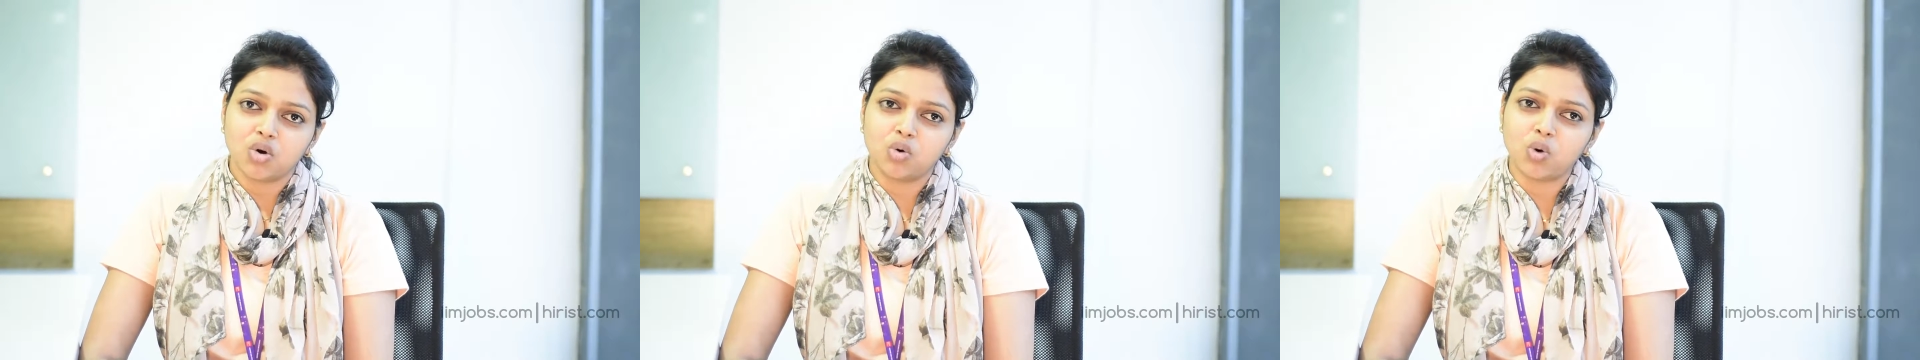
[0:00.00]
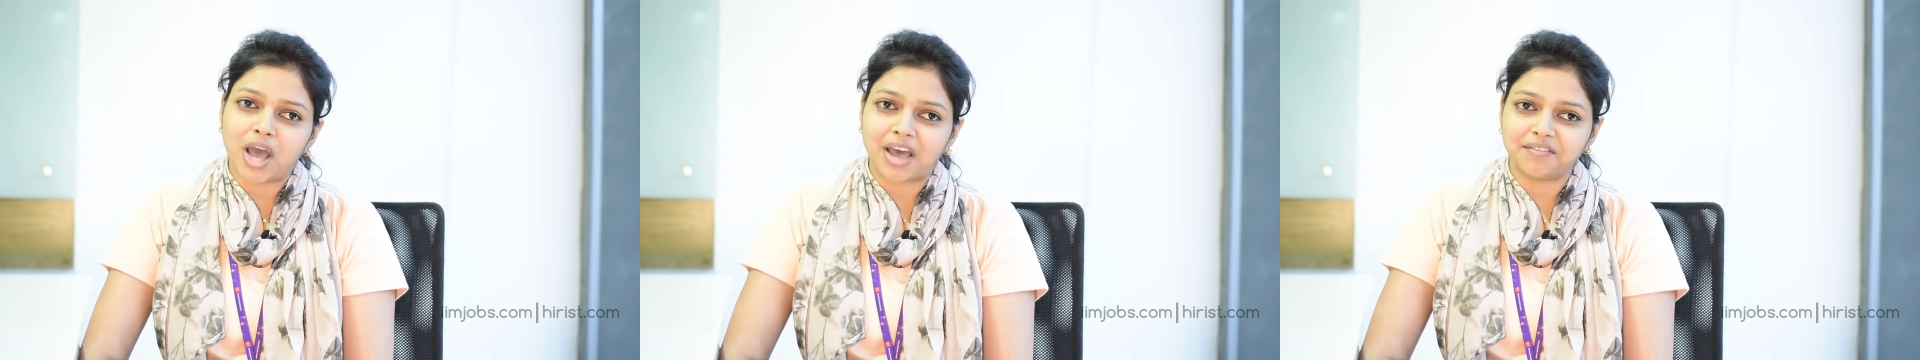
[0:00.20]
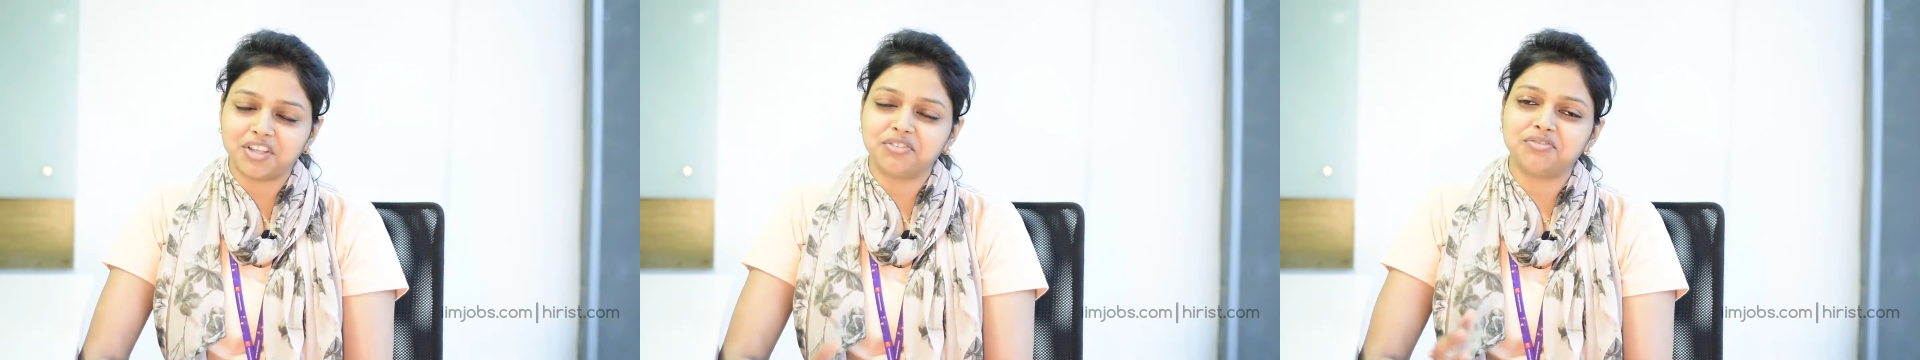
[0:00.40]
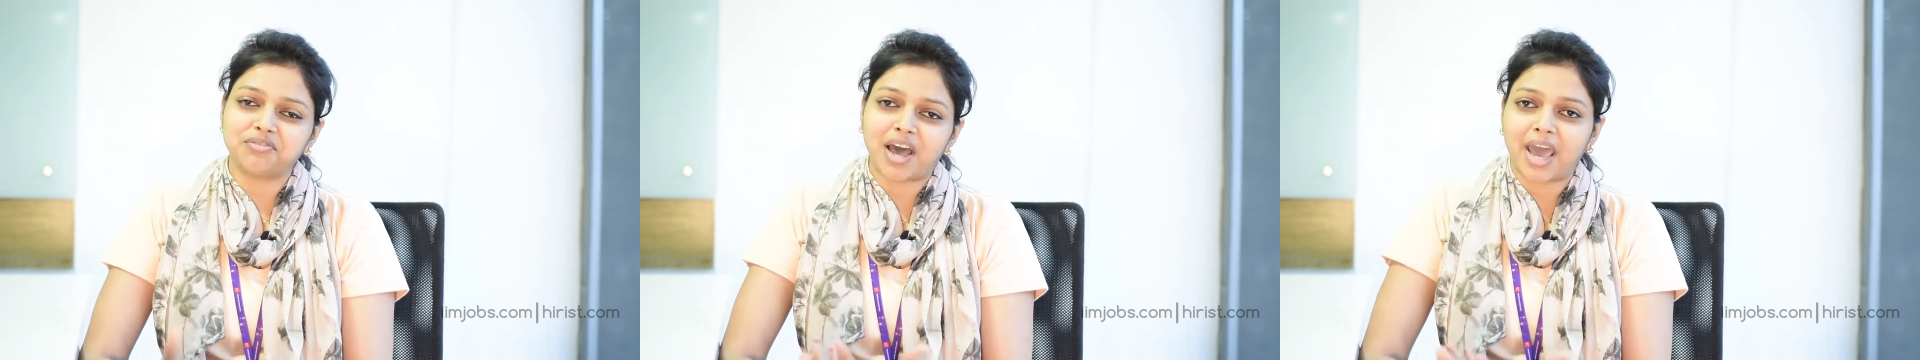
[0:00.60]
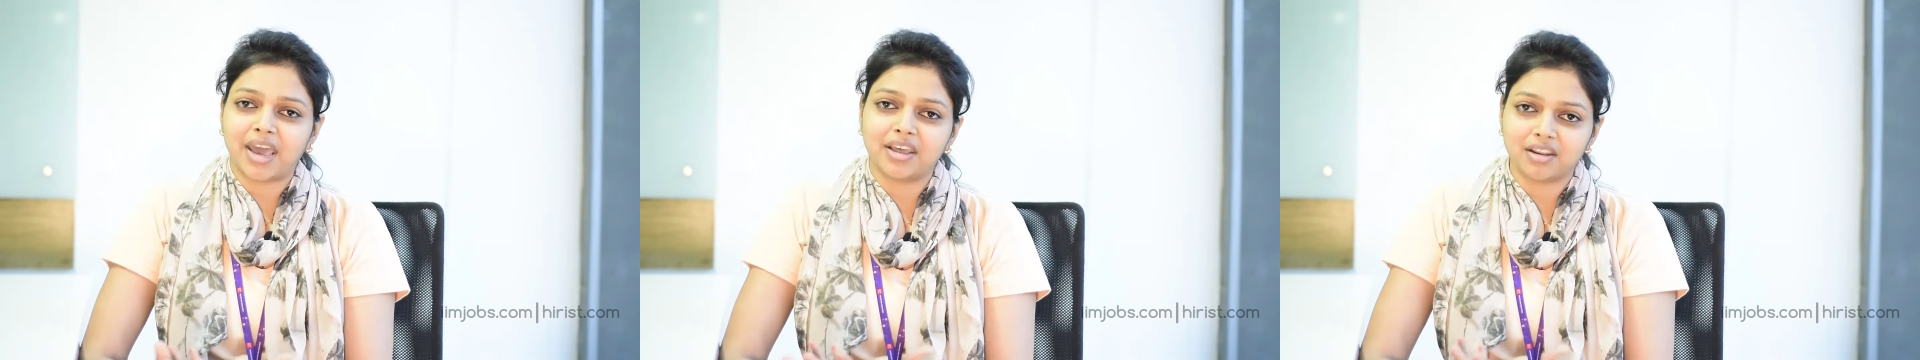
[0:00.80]
who have the
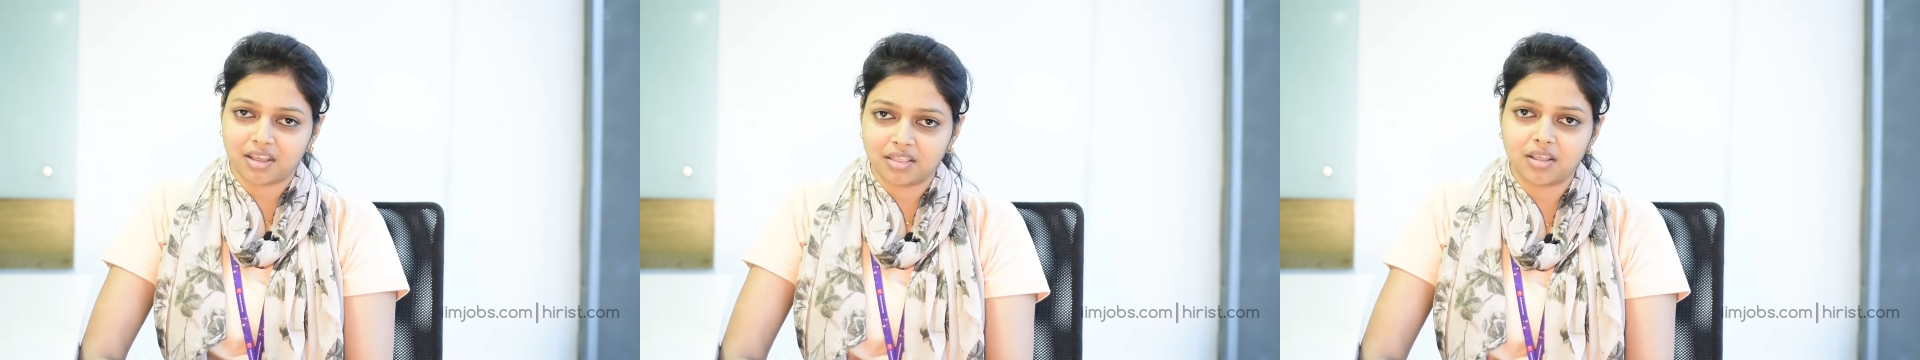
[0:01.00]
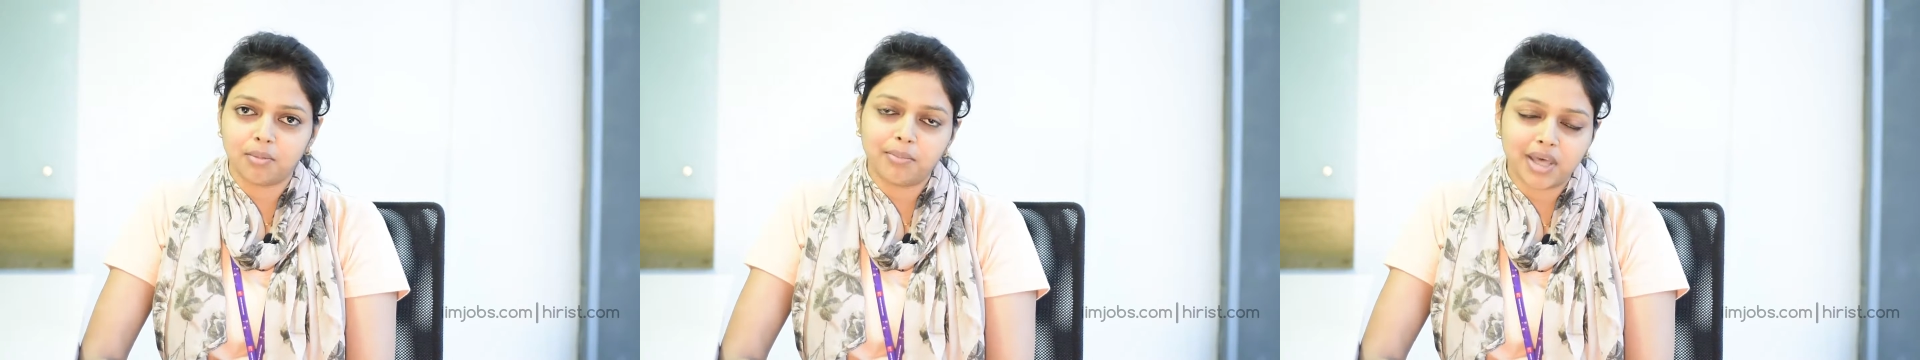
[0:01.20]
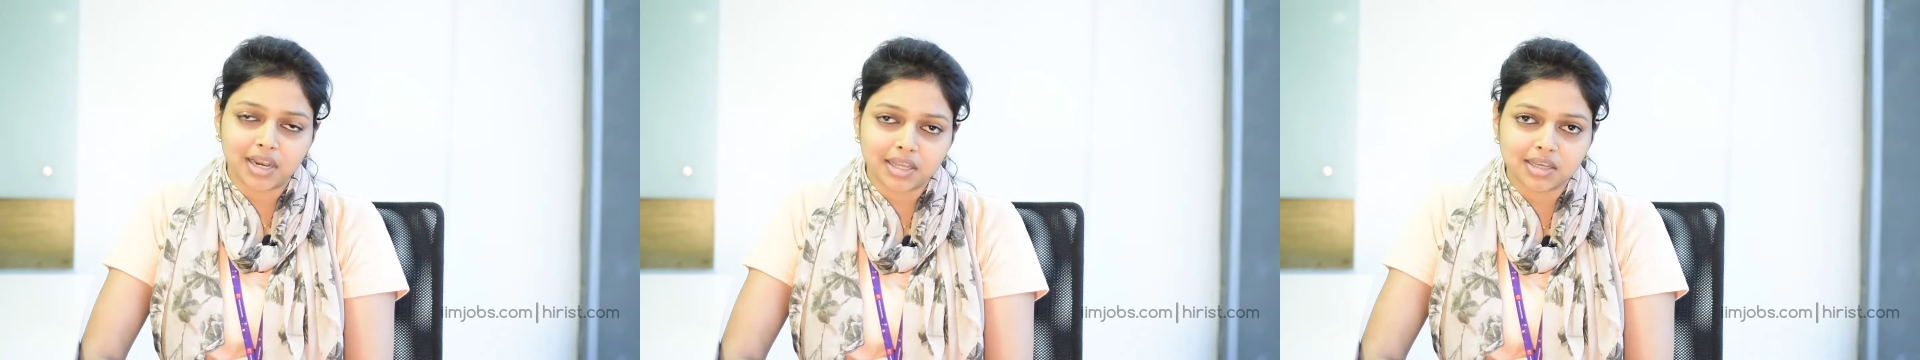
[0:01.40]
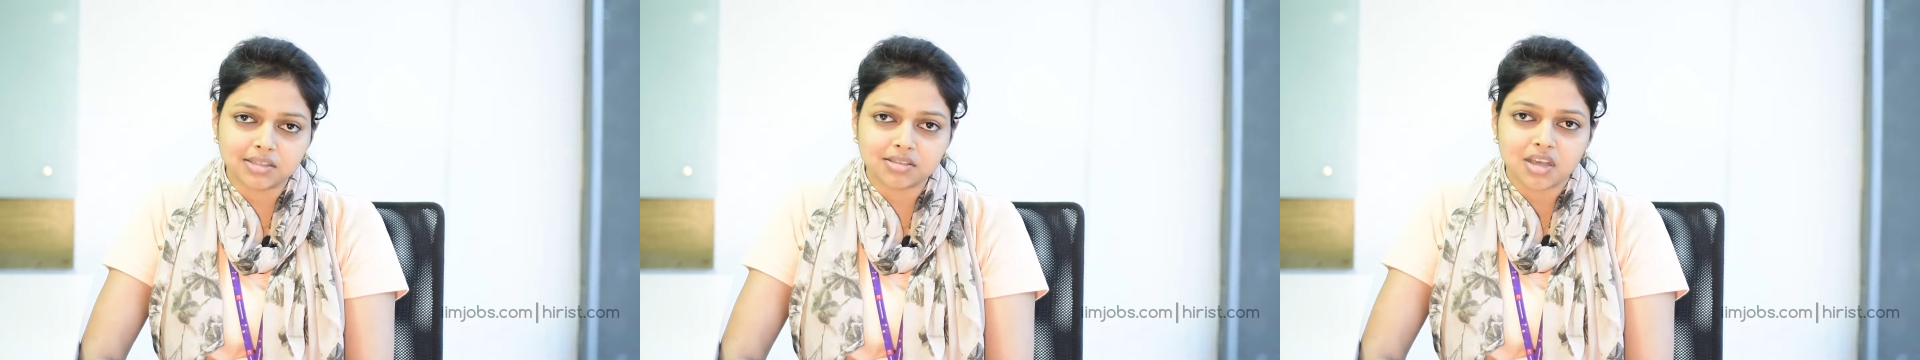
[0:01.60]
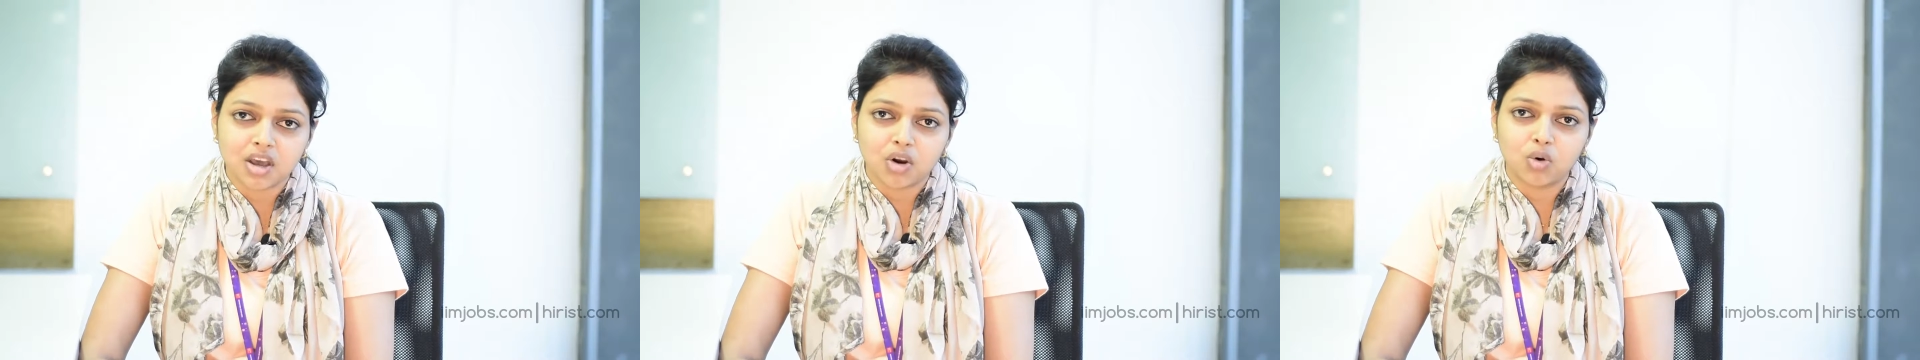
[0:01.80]
fire in their
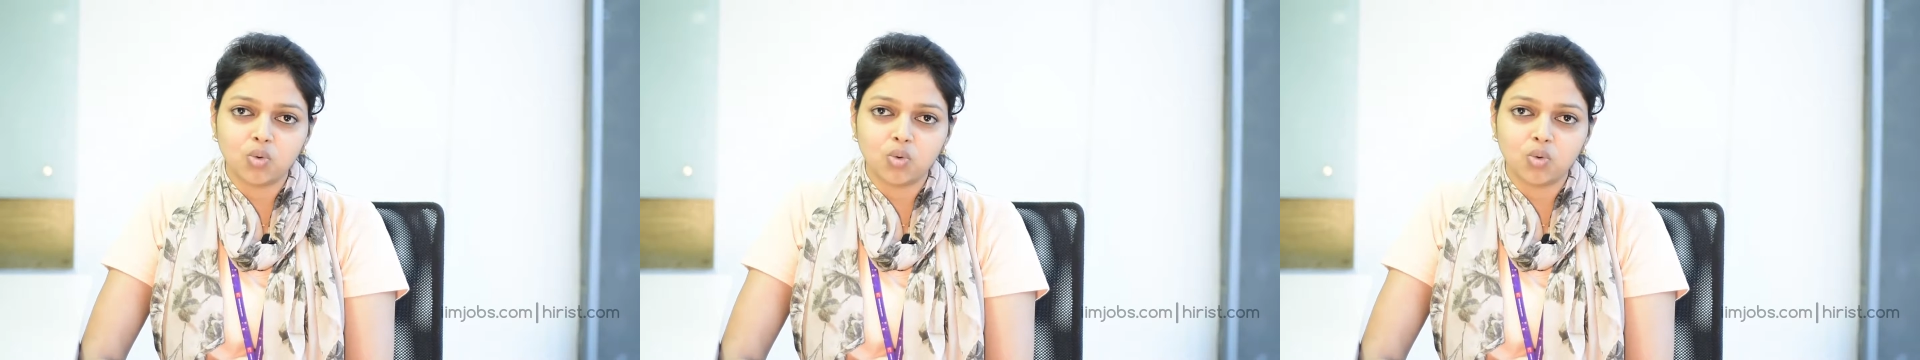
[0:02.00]
bellies,